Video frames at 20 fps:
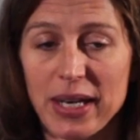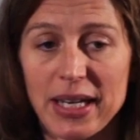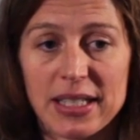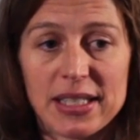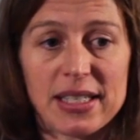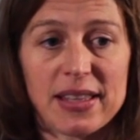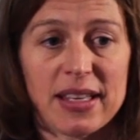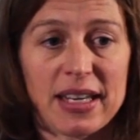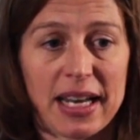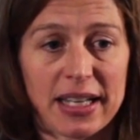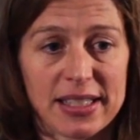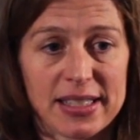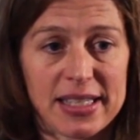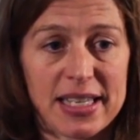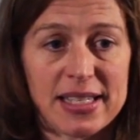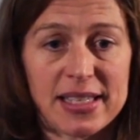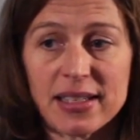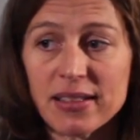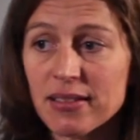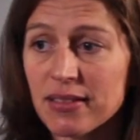went into the next
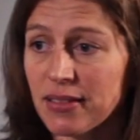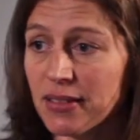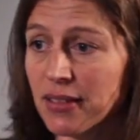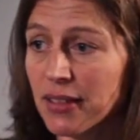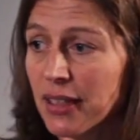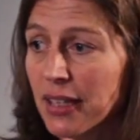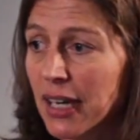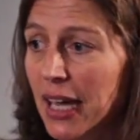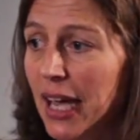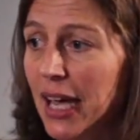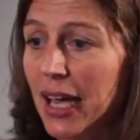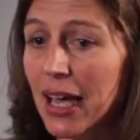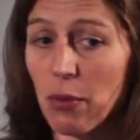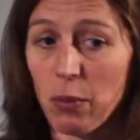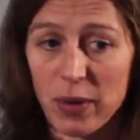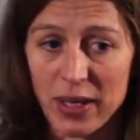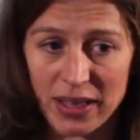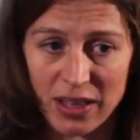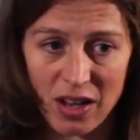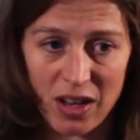season,
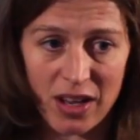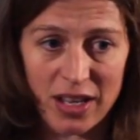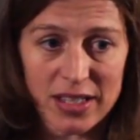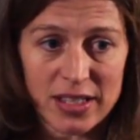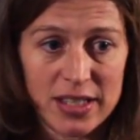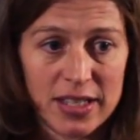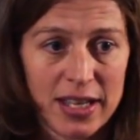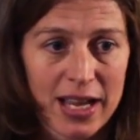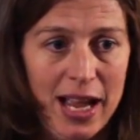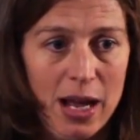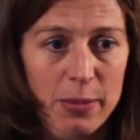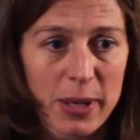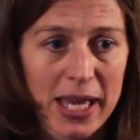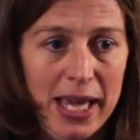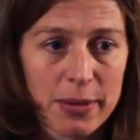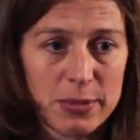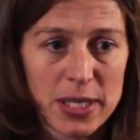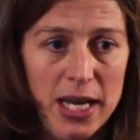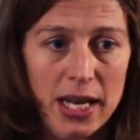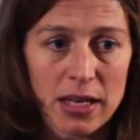and we lost. How
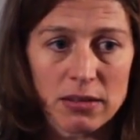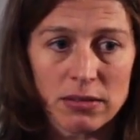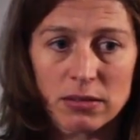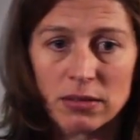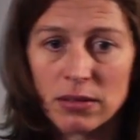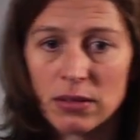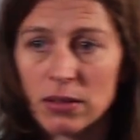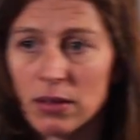many games, Dan?